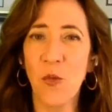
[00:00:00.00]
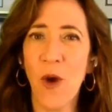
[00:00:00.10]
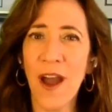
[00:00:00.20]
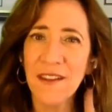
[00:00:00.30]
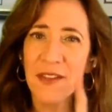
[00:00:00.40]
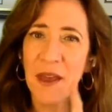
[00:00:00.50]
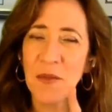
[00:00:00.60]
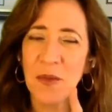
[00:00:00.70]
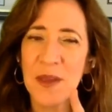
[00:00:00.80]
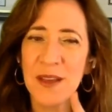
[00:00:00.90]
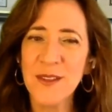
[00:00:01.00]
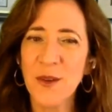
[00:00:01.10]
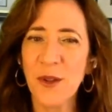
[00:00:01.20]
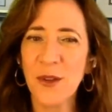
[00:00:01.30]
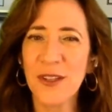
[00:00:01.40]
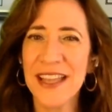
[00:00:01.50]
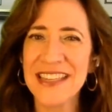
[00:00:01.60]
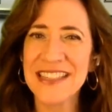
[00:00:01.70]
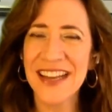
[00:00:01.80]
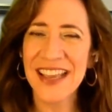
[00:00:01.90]
One of them would be a solar
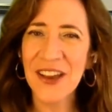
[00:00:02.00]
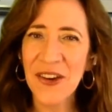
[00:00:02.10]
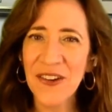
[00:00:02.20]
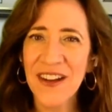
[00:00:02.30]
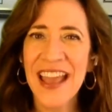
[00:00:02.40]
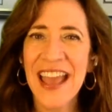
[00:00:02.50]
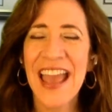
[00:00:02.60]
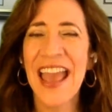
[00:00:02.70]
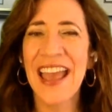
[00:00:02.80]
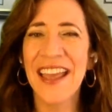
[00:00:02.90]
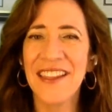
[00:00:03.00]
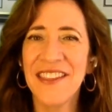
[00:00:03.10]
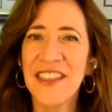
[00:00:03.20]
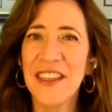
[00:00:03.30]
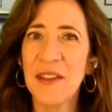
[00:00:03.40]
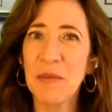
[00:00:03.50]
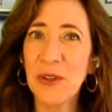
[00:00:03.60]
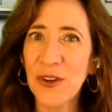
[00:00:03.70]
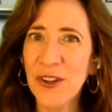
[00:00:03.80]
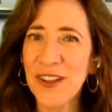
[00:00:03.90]
lentigo, and the
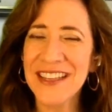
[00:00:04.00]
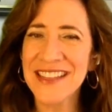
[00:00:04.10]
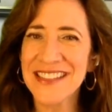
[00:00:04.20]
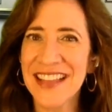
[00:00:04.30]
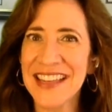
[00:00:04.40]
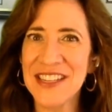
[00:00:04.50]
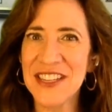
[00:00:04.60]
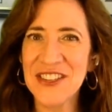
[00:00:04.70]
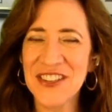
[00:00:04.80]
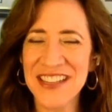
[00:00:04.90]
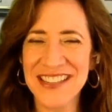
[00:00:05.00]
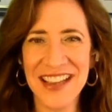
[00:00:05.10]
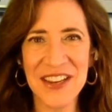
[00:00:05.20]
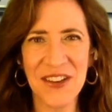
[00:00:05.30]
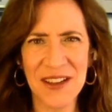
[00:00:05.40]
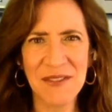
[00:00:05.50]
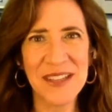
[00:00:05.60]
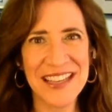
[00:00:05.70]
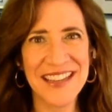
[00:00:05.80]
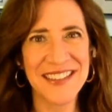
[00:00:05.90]
plural is lentigines. I know, I
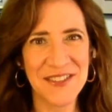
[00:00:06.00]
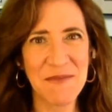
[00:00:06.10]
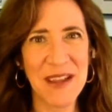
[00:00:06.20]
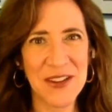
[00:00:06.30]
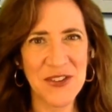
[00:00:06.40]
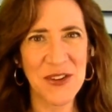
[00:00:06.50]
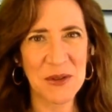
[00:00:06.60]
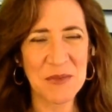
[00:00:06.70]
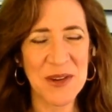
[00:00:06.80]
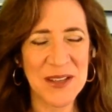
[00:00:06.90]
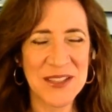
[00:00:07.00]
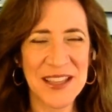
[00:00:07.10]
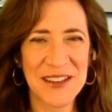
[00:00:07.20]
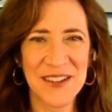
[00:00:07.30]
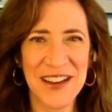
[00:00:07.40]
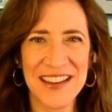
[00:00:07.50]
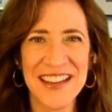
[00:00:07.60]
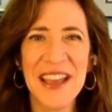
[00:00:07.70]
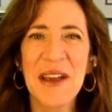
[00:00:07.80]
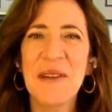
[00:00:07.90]
really had to make sure I was pronouncing that right.
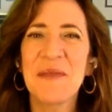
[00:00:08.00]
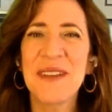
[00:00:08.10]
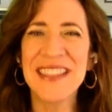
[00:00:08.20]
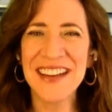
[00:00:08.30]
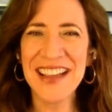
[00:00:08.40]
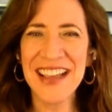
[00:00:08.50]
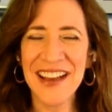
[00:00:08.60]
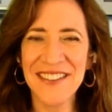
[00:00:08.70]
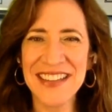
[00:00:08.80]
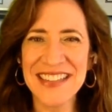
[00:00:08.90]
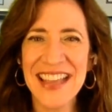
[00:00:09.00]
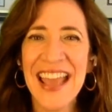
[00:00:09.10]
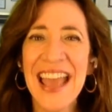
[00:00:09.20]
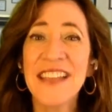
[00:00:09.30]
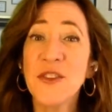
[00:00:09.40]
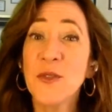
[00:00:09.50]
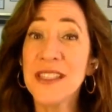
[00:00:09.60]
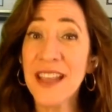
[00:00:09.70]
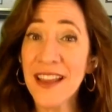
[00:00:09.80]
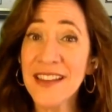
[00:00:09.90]
But there you have it. And so
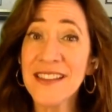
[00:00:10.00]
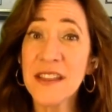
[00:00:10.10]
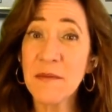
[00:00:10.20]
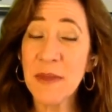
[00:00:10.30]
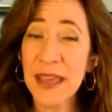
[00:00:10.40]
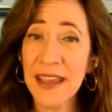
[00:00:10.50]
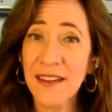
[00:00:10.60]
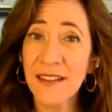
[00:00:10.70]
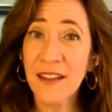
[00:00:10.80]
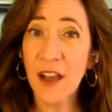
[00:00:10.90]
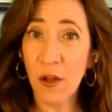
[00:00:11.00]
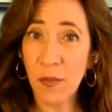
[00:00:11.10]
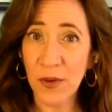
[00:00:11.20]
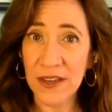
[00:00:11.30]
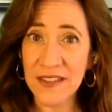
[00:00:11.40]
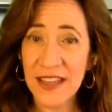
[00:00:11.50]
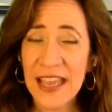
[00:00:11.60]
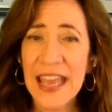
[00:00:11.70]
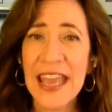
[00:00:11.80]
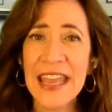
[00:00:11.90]
sun is the main culprit.
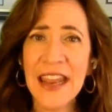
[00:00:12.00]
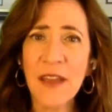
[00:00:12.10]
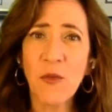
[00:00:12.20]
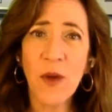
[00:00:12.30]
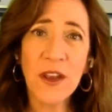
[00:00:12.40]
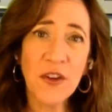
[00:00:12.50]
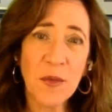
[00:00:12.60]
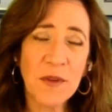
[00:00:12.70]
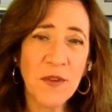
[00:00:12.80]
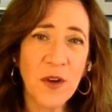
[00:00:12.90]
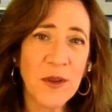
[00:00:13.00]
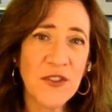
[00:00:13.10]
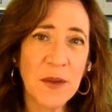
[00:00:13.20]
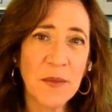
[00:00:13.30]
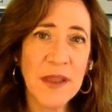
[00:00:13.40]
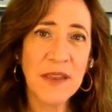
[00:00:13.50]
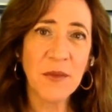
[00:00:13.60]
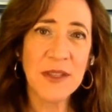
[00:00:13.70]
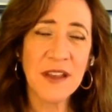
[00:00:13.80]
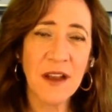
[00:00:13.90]
And I wonder before we jump in,
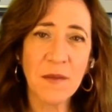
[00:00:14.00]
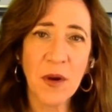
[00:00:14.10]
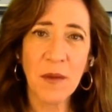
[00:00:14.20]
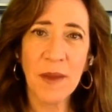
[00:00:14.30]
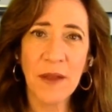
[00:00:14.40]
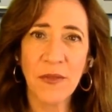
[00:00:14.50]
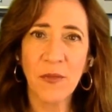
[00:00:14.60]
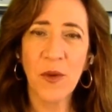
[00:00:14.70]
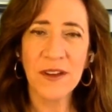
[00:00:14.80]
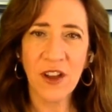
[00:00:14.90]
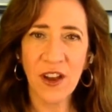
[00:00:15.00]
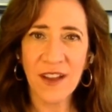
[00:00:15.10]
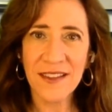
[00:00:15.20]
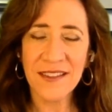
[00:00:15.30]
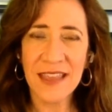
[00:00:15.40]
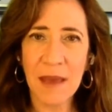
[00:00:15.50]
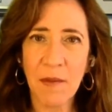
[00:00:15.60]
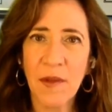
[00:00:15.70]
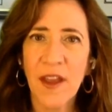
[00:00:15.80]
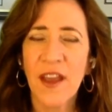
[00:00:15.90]
we talk more about what causes
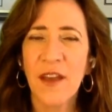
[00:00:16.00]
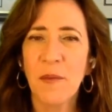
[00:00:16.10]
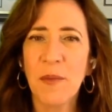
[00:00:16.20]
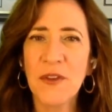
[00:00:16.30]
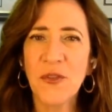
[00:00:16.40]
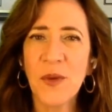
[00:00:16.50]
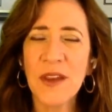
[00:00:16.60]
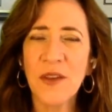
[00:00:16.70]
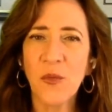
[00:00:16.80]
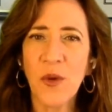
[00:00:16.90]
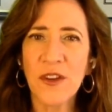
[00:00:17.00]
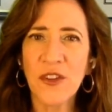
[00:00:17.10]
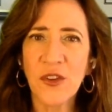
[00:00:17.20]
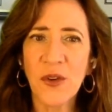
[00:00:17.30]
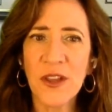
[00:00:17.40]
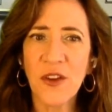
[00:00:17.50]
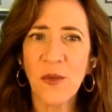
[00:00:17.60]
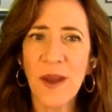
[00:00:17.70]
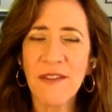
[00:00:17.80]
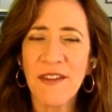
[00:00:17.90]
them between what you and your
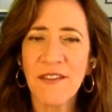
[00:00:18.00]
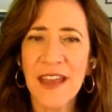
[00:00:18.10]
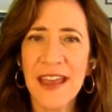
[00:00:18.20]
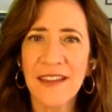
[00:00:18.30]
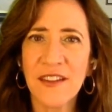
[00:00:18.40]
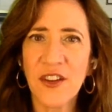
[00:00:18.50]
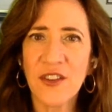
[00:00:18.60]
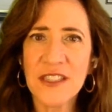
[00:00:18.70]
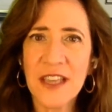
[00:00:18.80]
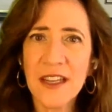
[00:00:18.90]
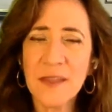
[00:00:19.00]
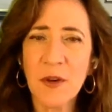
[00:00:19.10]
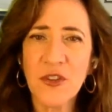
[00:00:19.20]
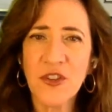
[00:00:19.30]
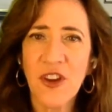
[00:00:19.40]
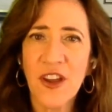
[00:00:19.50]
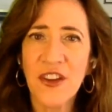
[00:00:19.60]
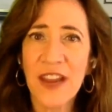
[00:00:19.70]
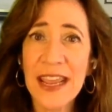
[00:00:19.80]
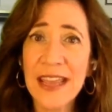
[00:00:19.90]
wife have had your sun exposure on
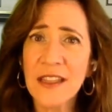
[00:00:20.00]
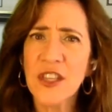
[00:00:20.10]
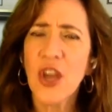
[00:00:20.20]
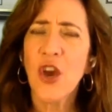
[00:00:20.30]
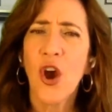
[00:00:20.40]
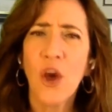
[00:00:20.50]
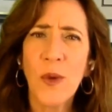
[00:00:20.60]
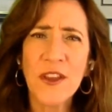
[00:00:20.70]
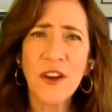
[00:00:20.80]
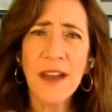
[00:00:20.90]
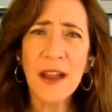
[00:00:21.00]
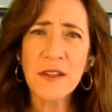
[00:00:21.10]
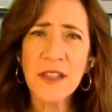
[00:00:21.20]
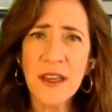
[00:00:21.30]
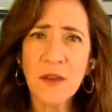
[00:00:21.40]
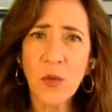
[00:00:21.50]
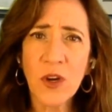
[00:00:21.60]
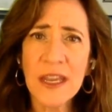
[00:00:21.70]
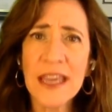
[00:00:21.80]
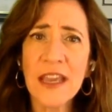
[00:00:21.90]
your hands. Or when you're outside
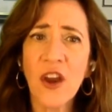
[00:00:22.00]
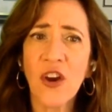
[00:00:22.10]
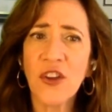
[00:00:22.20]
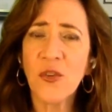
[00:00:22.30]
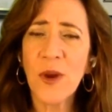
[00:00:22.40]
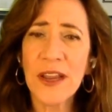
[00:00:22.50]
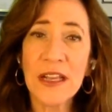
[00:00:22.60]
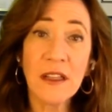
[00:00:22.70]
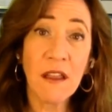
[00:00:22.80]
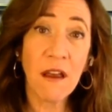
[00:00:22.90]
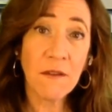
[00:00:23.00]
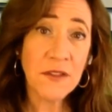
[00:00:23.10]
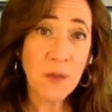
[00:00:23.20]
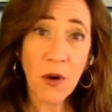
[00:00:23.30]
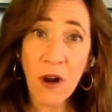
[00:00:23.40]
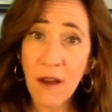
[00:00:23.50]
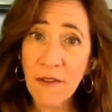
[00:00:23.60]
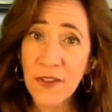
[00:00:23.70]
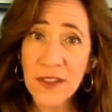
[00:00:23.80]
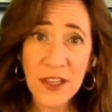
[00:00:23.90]
working, are you wearing gloves more
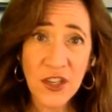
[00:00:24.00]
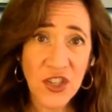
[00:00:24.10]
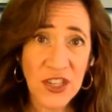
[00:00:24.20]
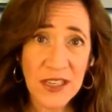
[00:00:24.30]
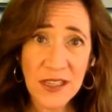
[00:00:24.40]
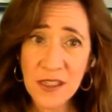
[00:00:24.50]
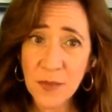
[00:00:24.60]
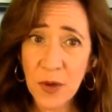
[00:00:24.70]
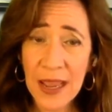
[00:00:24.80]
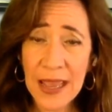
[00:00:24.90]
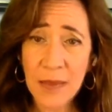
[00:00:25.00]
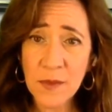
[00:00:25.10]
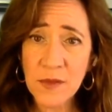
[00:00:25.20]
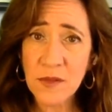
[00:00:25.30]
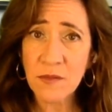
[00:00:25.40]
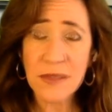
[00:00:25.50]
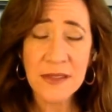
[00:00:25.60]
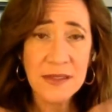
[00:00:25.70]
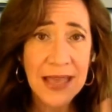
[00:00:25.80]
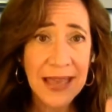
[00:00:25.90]
often than she is, perhaps? No. Is
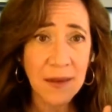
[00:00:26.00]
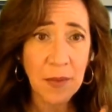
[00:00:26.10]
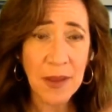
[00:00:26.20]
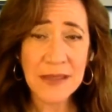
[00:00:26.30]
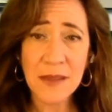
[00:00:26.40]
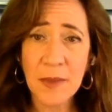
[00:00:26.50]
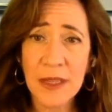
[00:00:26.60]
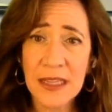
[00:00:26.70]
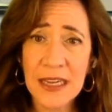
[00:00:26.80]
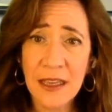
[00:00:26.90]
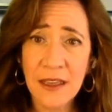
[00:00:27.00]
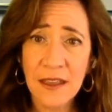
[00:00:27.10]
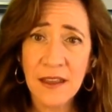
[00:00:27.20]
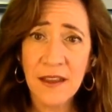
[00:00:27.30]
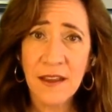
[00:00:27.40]
interestingly enough, she wears